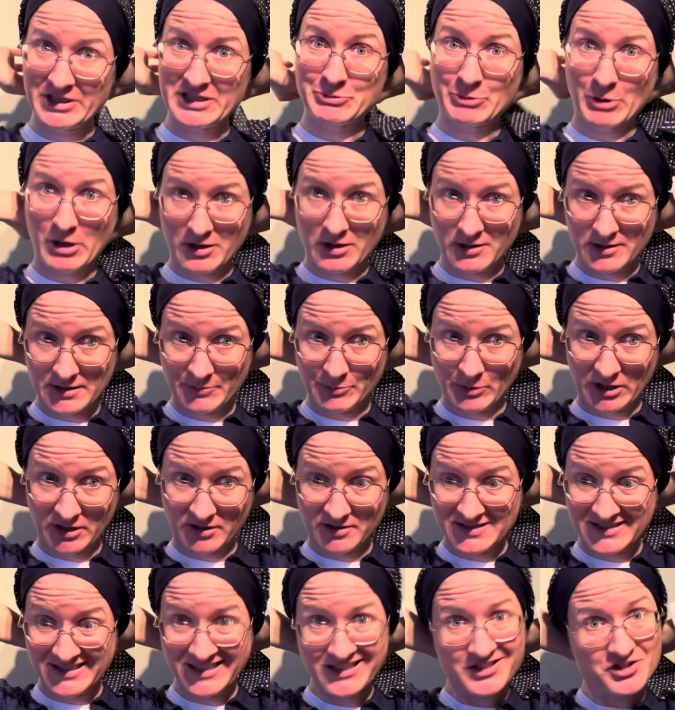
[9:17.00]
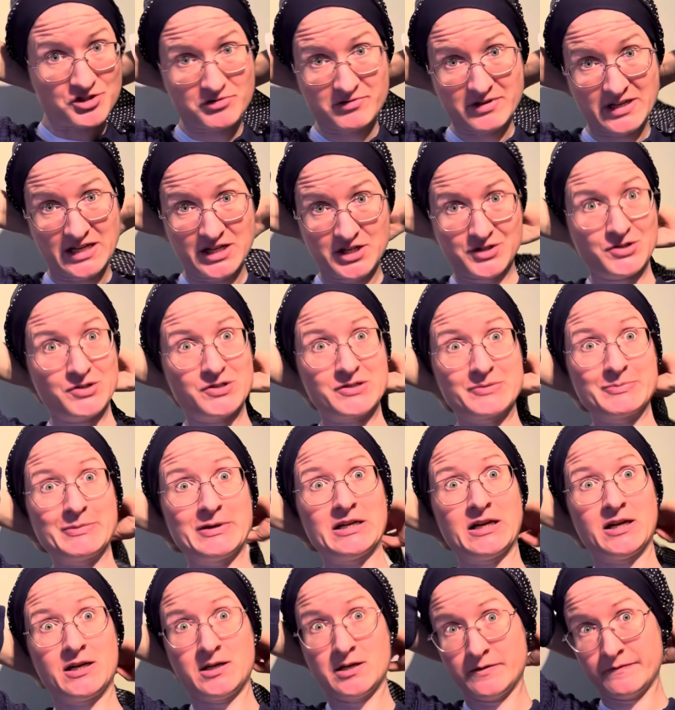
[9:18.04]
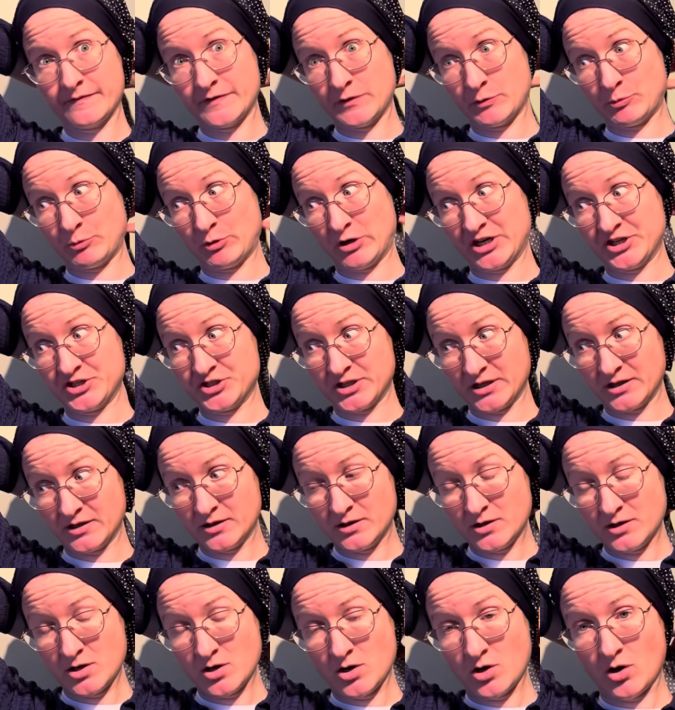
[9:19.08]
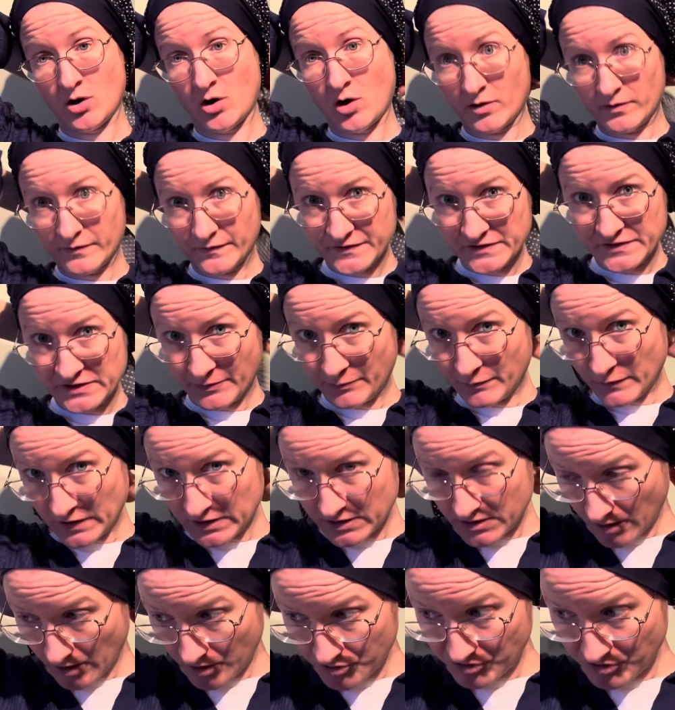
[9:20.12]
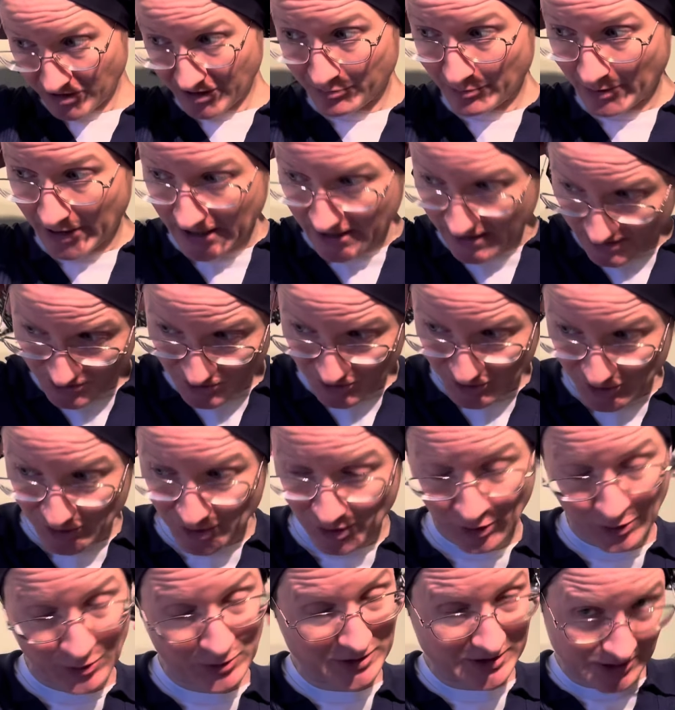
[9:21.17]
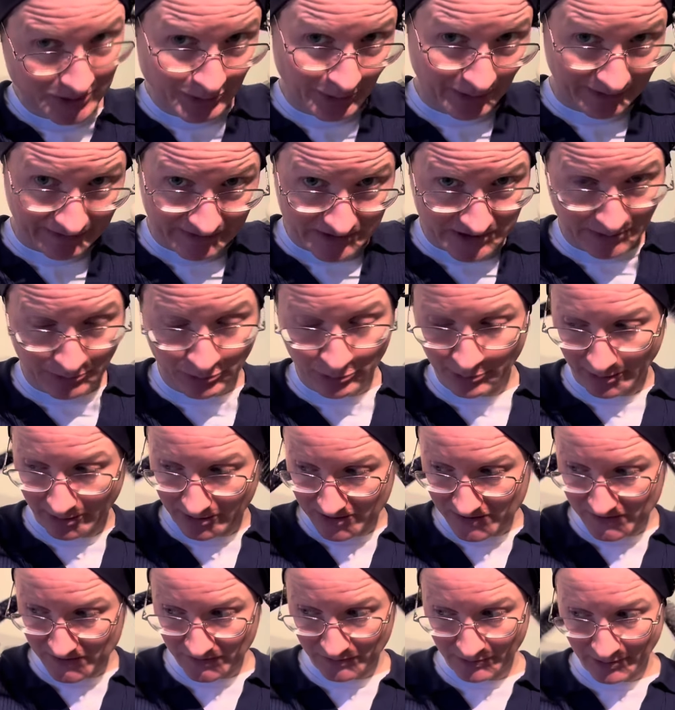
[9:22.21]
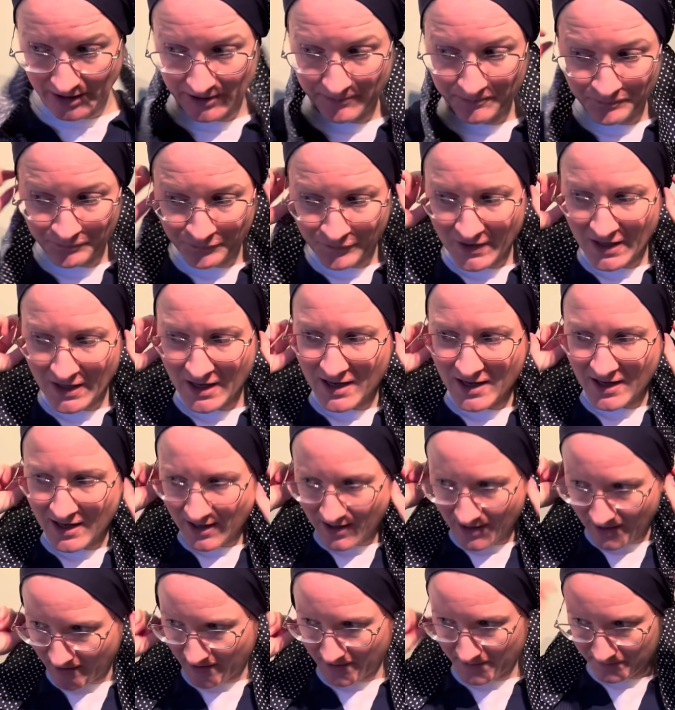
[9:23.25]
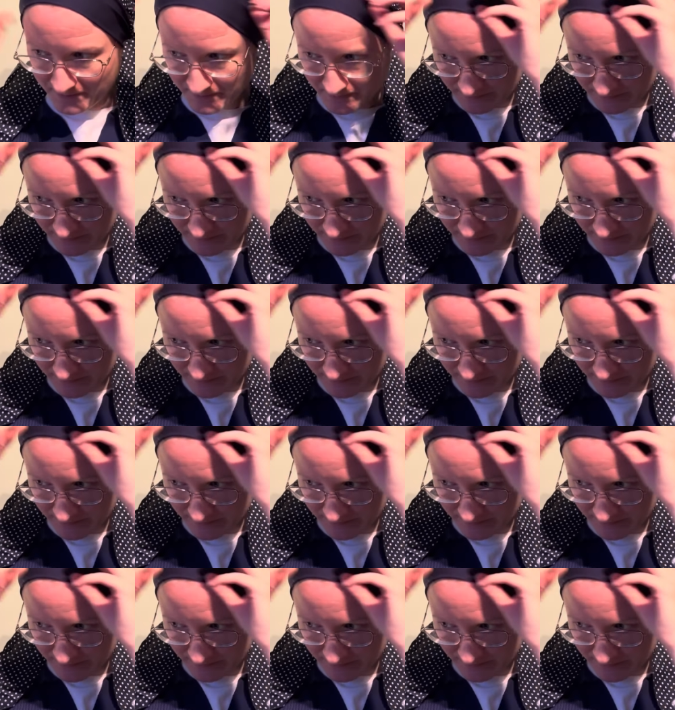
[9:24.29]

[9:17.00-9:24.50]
partly because sensory issues mean I love the pressure of something tied around my head, so it's a bit of a double bonus for me. So